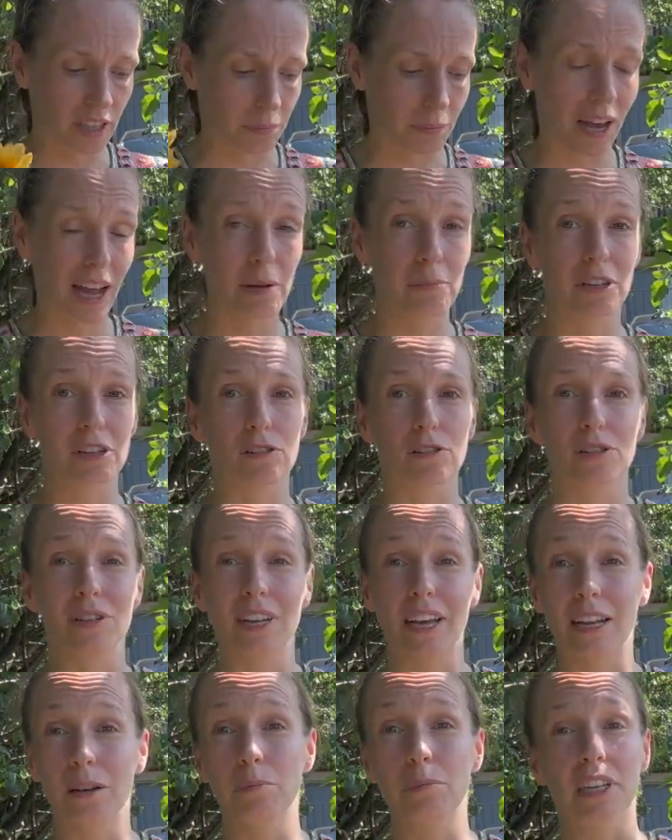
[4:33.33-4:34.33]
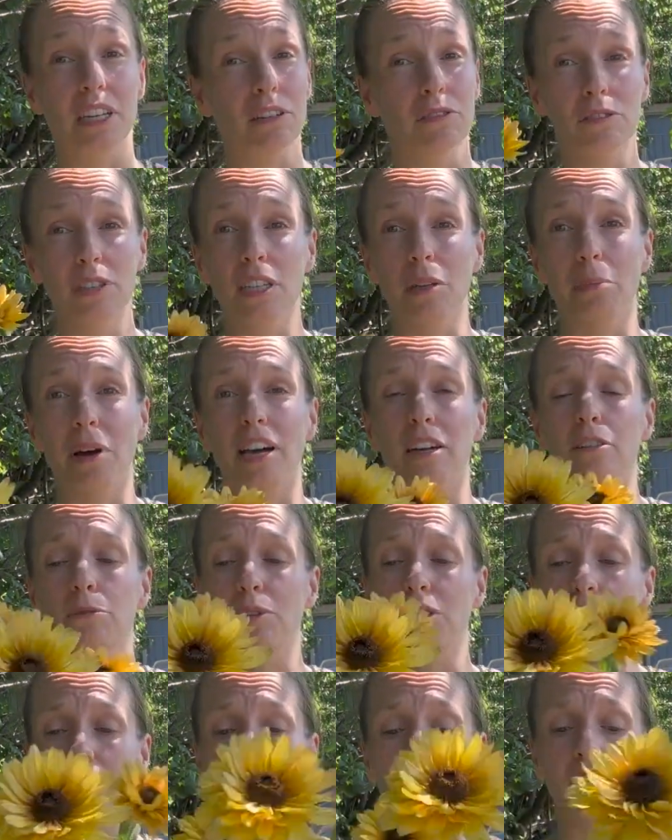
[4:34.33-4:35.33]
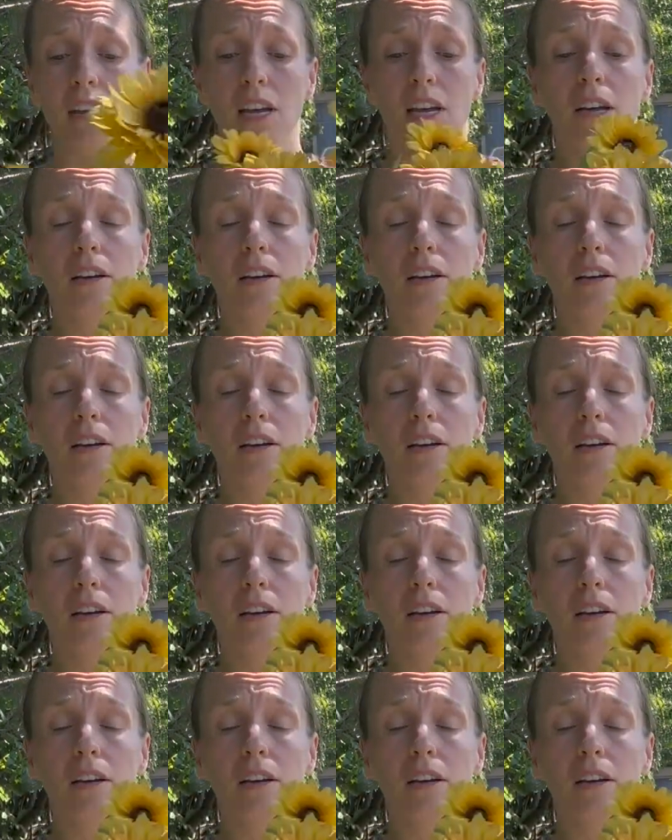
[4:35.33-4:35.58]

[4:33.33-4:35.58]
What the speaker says: But I'm in zone 9B, really mild winters,